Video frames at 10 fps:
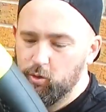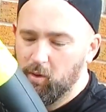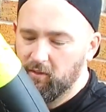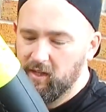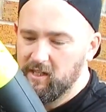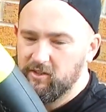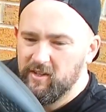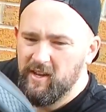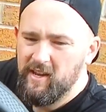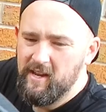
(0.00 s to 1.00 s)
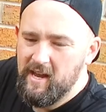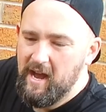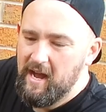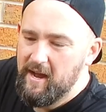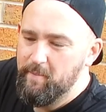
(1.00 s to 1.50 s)
one. This
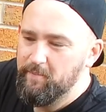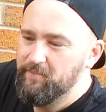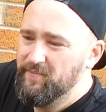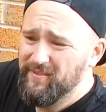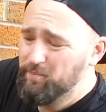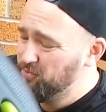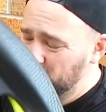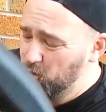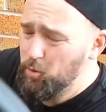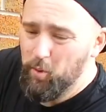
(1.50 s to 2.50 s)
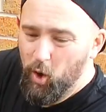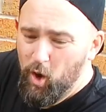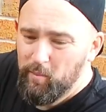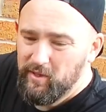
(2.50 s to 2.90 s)
superb.